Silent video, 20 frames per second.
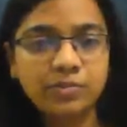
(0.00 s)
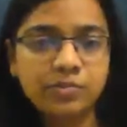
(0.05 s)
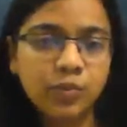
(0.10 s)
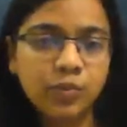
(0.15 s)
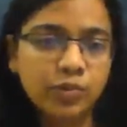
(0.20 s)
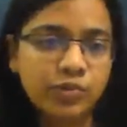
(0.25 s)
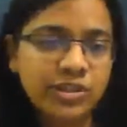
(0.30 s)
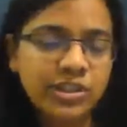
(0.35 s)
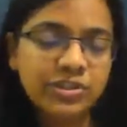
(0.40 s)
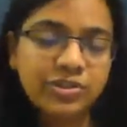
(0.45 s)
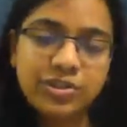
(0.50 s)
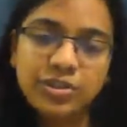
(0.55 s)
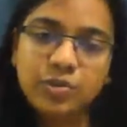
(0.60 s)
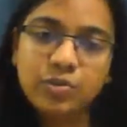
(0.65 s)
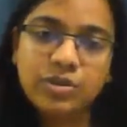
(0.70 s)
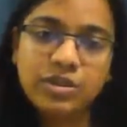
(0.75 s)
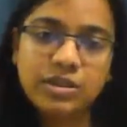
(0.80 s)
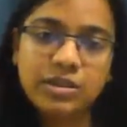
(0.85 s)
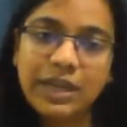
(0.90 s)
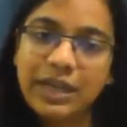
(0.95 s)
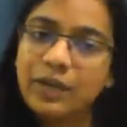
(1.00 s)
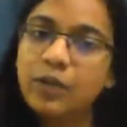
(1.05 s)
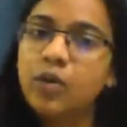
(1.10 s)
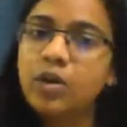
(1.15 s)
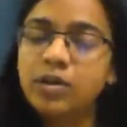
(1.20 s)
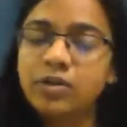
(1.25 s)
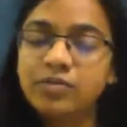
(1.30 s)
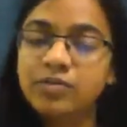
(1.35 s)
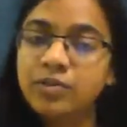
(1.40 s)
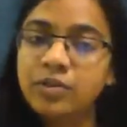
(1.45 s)
most institutes
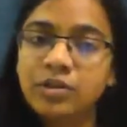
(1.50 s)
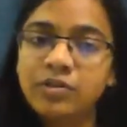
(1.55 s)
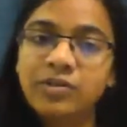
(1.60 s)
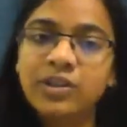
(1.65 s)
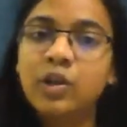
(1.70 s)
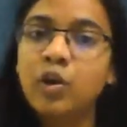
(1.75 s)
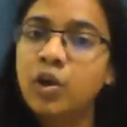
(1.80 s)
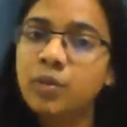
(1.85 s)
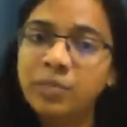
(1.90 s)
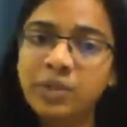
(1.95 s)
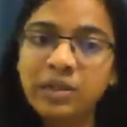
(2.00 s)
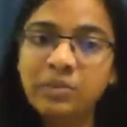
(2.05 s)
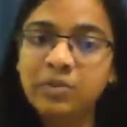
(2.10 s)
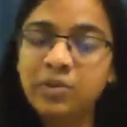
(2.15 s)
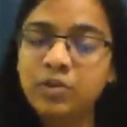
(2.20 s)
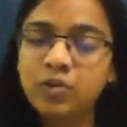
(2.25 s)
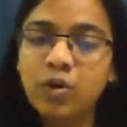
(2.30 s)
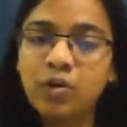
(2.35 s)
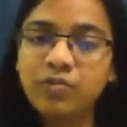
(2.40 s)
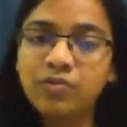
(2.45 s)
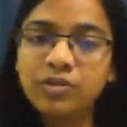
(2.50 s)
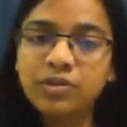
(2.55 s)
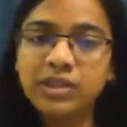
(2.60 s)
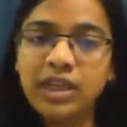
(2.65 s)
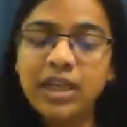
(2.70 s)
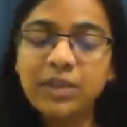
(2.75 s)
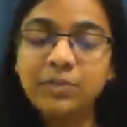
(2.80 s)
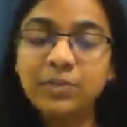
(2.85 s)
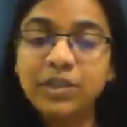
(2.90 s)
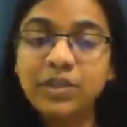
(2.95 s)
will not be able to offer
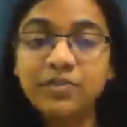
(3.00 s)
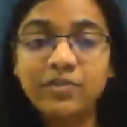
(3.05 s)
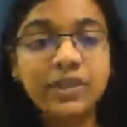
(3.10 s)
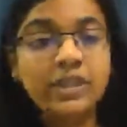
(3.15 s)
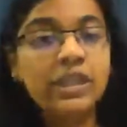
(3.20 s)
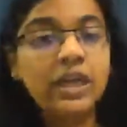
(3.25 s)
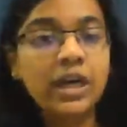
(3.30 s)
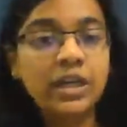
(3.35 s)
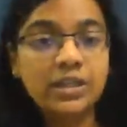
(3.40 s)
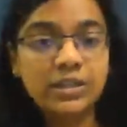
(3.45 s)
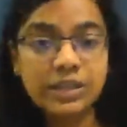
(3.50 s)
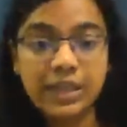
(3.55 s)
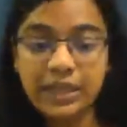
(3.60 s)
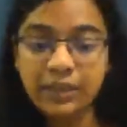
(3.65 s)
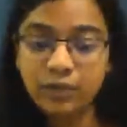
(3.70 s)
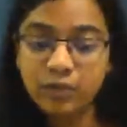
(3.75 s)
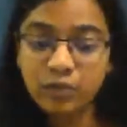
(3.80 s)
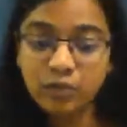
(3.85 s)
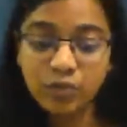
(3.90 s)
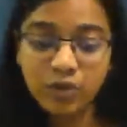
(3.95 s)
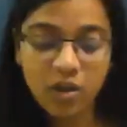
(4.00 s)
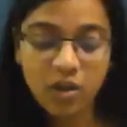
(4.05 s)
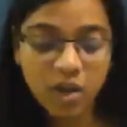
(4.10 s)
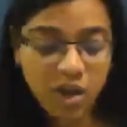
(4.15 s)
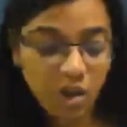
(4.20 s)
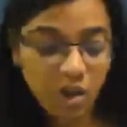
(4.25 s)
that, but we are trying to